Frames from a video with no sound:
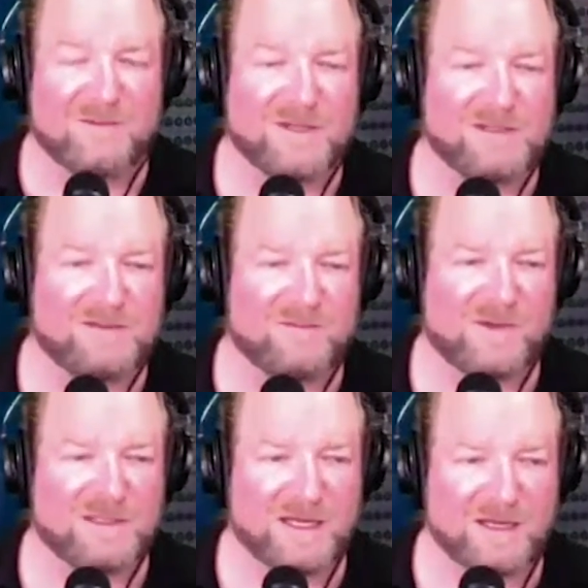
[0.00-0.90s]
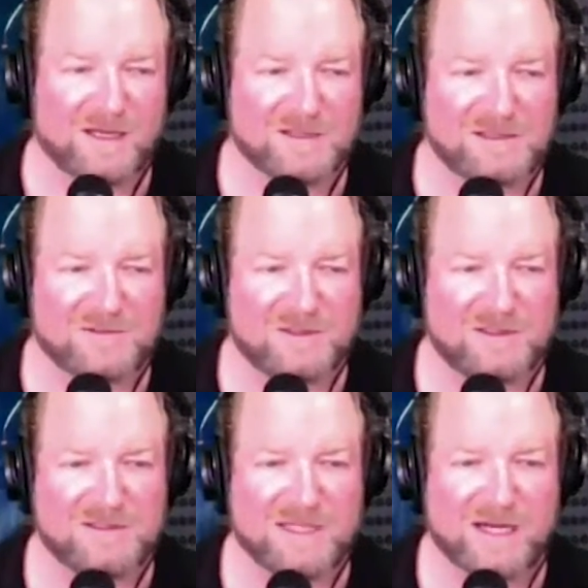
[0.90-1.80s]
what technologies would you
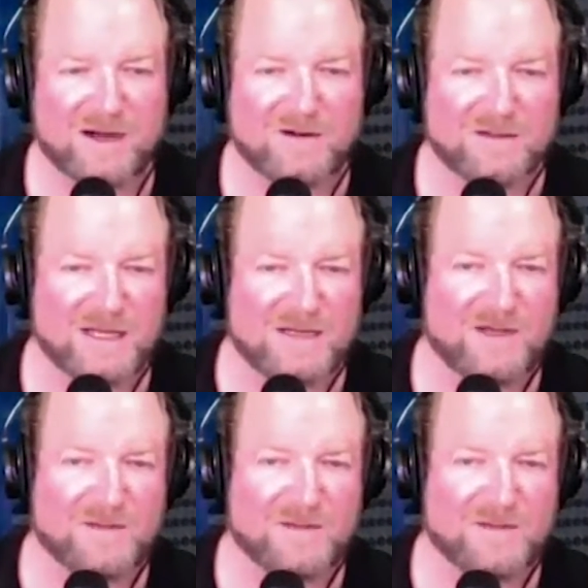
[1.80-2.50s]
say are kind of